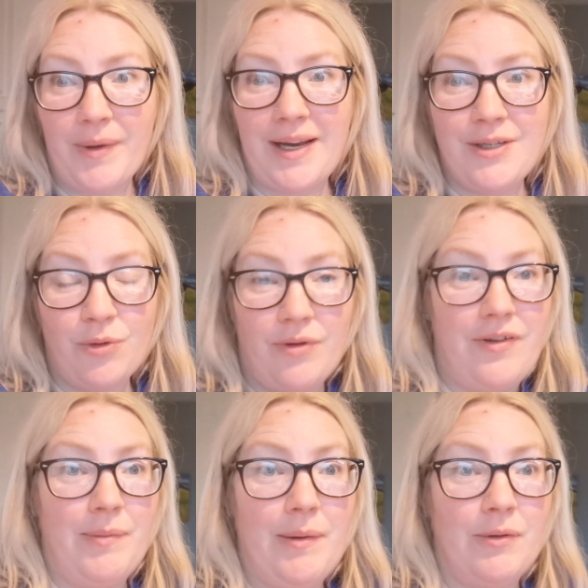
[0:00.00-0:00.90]
but I don't know
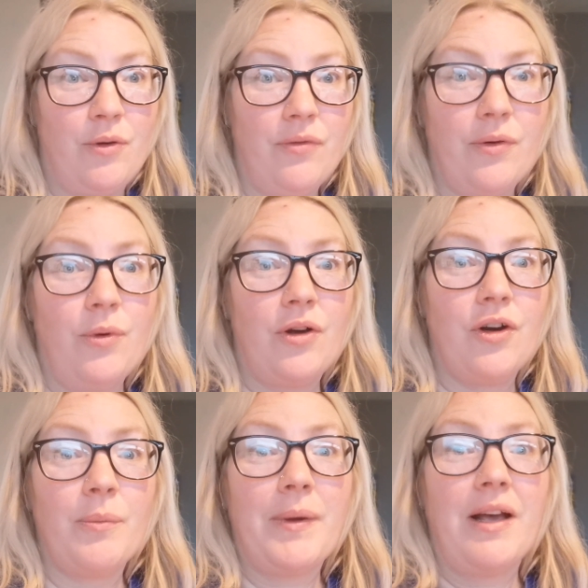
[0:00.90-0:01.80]
if I'll be able to go for a walk
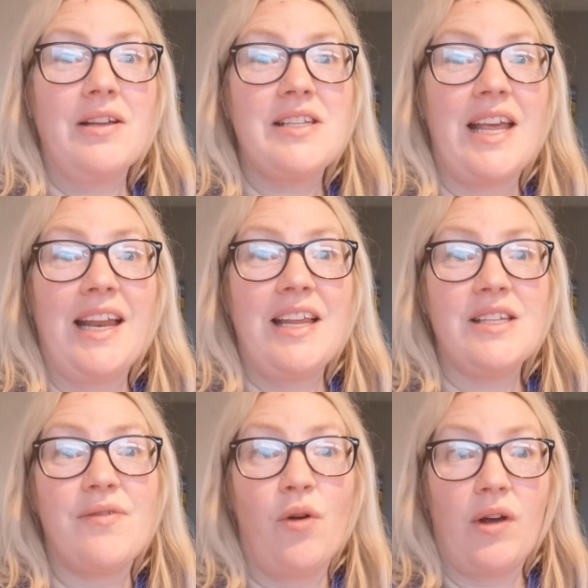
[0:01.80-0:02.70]
or not because it
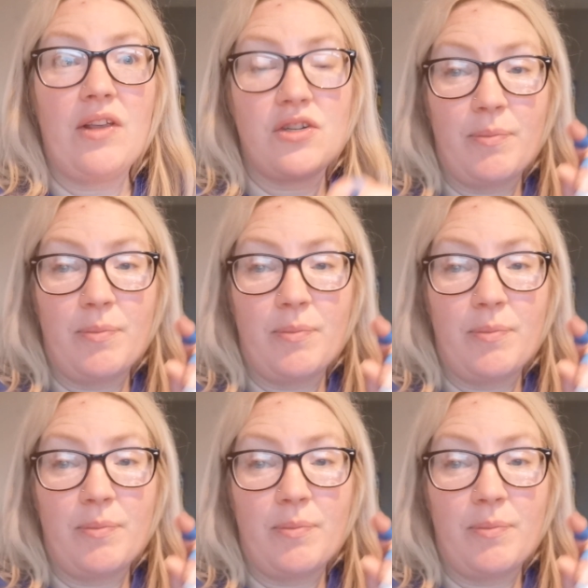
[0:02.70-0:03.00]
is foggy.